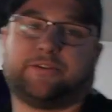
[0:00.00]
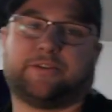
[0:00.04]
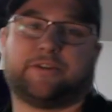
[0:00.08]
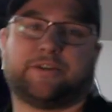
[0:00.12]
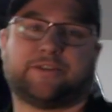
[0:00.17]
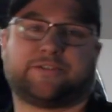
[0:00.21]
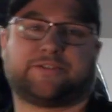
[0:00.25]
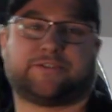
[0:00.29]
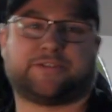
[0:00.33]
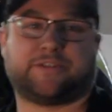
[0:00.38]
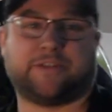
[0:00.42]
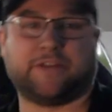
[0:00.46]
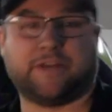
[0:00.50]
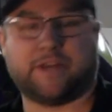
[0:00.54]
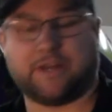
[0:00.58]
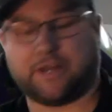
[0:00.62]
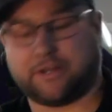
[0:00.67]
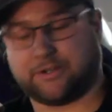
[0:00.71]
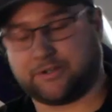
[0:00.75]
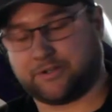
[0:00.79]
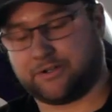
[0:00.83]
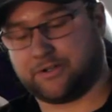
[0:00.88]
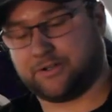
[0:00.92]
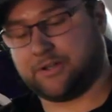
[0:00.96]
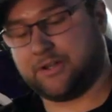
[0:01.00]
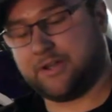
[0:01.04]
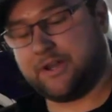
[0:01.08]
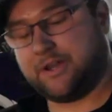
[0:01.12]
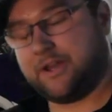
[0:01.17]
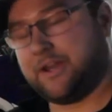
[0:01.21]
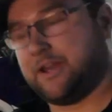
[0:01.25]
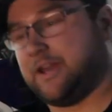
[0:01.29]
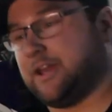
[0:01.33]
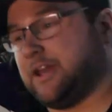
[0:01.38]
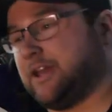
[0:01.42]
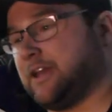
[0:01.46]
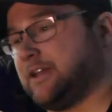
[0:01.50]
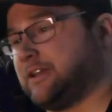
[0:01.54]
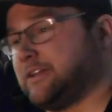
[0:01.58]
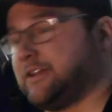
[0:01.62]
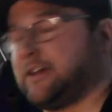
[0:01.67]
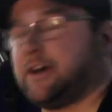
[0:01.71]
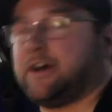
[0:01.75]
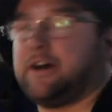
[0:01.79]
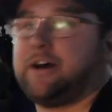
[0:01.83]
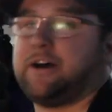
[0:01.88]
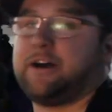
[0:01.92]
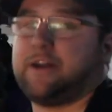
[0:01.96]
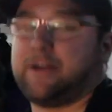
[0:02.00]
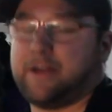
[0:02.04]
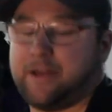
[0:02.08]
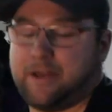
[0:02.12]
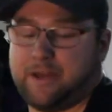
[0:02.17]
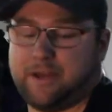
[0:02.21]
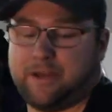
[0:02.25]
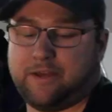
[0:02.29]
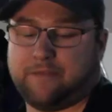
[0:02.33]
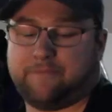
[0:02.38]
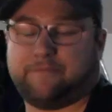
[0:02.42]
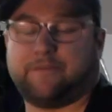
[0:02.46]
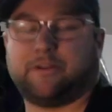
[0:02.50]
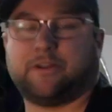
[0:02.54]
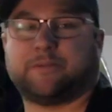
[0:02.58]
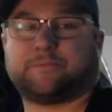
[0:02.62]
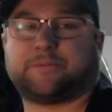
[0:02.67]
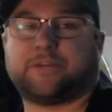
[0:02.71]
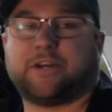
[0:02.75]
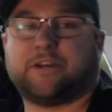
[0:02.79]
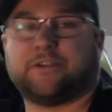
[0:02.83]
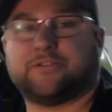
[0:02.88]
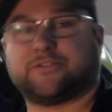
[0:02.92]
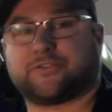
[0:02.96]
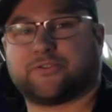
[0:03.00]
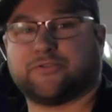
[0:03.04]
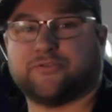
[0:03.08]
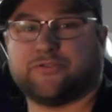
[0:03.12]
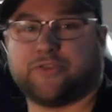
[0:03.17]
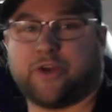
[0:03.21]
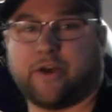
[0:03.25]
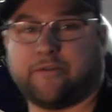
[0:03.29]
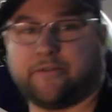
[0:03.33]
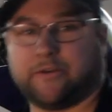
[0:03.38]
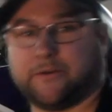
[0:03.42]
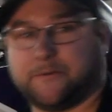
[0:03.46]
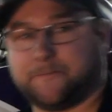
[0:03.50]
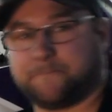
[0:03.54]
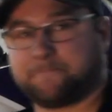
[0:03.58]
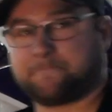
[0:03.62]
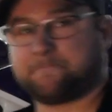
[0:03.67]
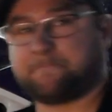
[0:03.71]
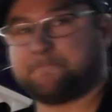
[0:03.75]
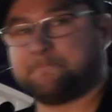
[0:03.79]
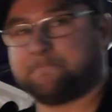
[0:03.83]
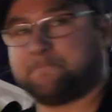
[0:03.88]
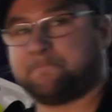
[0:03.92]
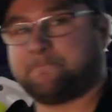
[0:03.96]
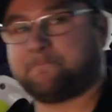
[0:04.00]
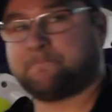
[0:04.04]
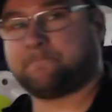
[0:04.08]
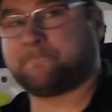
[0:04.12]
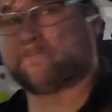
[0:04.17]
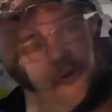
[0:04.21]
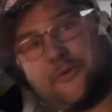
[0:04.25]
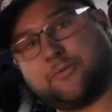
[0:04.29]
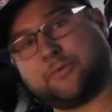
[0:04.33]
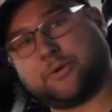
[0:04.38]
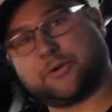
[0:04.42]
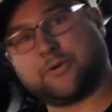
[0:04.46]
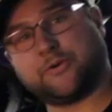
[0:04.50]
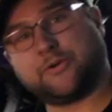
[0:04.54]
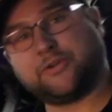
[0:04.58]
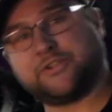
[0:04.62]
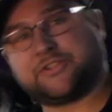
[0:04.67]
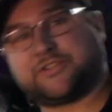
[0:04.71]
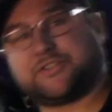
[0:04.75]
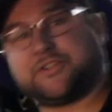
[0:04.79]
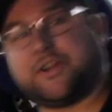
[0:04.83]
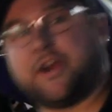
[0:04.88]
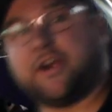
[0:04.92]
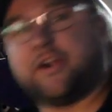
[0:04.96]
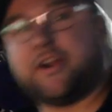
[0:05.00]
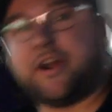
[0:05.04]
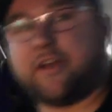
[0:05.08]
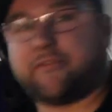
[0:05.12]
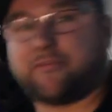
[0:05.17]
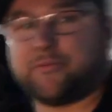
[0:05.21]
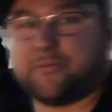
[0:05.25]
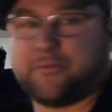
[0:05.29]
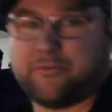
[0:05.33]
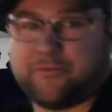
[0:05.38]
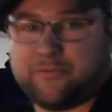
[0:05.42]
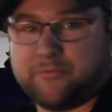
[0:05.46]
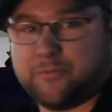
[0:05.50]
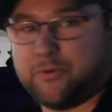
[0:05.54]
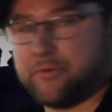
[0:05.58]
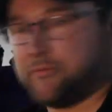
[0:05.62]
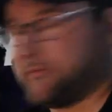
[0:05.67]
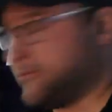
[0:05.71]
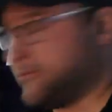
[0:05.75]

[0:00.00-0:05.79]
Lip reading: this T-handle and a Phillips head screwdriver. We're going to start after we remove